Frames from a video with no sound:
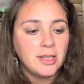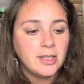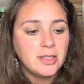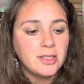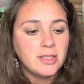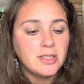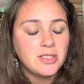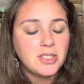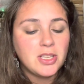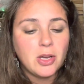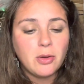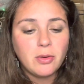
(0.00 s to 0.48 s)

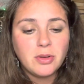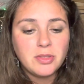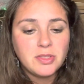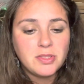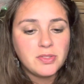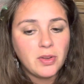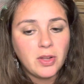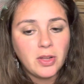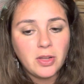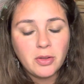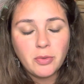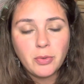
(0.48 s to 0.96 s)
So I was
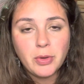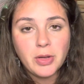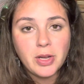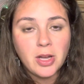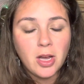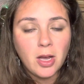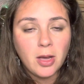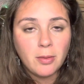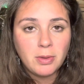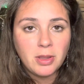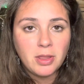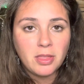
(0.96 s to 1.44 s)
following a
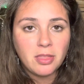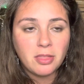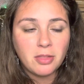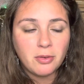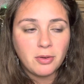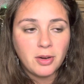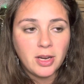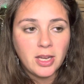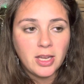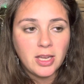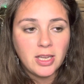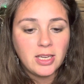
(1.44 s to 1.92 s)
comment
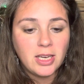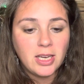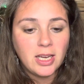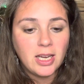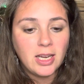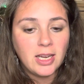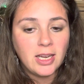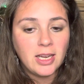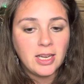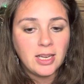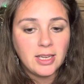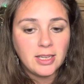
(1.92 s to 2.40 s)
thread
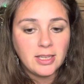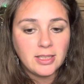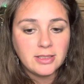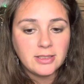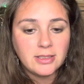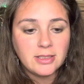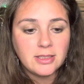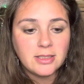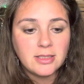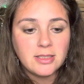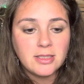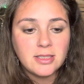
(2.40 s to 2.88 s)

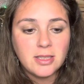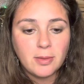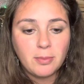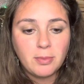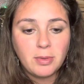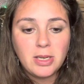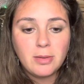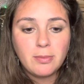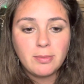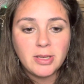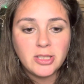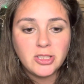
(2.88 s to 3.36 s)
and
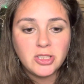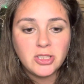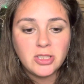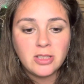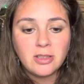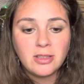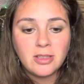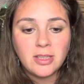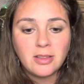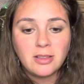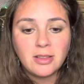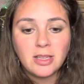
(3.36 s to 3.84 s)
somebody
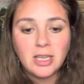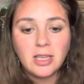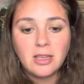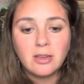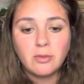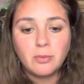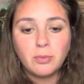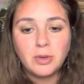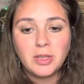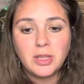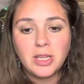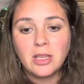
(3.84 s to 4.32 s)
mentioned that
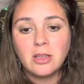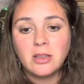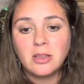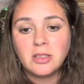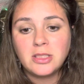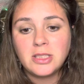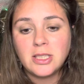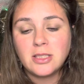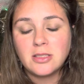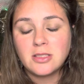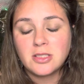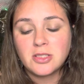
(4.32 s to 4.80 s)
when they
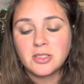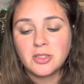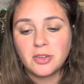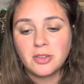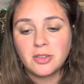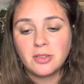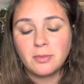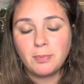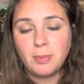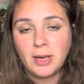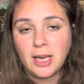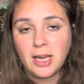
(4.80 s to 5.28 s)
looked at
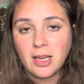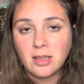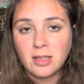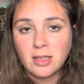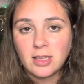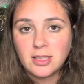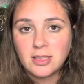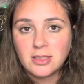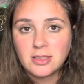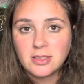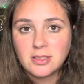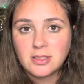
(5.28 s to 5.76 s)
certain
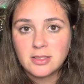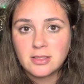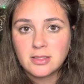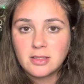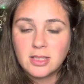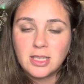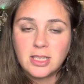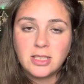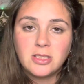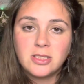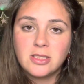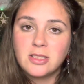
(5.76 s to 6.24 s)
palettes,
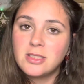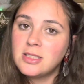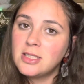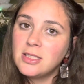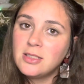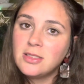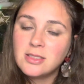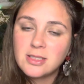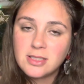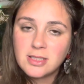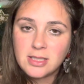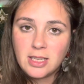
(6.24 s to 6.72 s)
they just
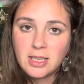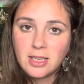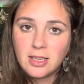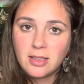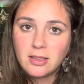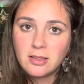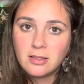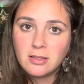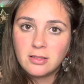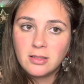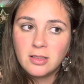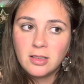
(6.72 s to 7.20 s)
didn't see it.
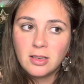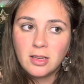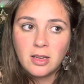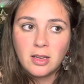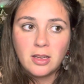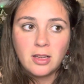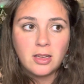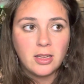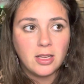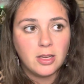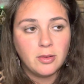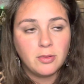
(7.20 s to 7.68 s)

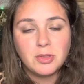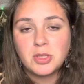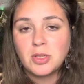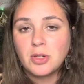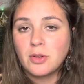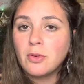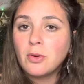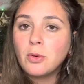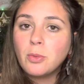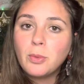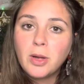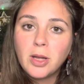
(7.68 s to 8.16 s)
It was
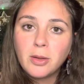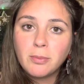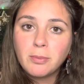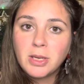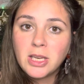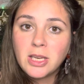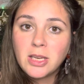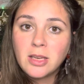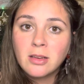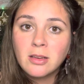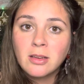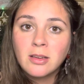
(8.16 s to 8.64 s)

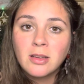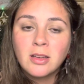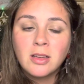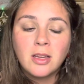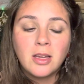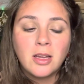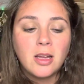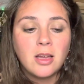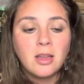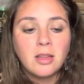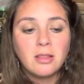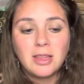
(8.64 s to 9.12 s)
overwhelming.
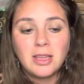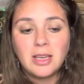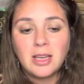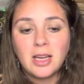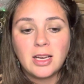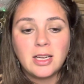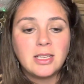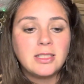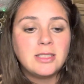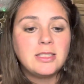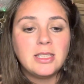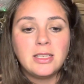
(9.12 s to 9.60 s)
They
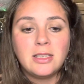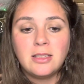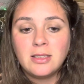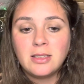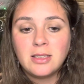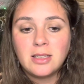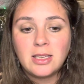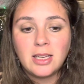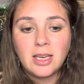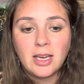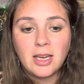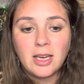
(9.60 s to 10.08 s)
kind of
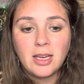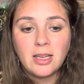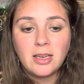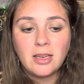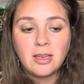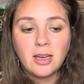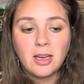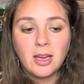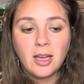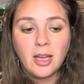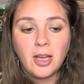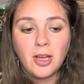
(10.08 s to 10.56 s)
didn't
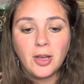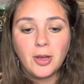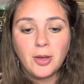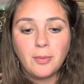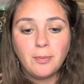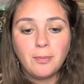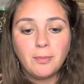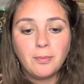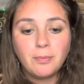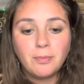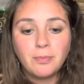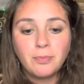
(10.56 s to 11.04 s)
get,
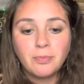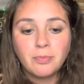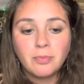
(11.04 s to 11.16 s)
they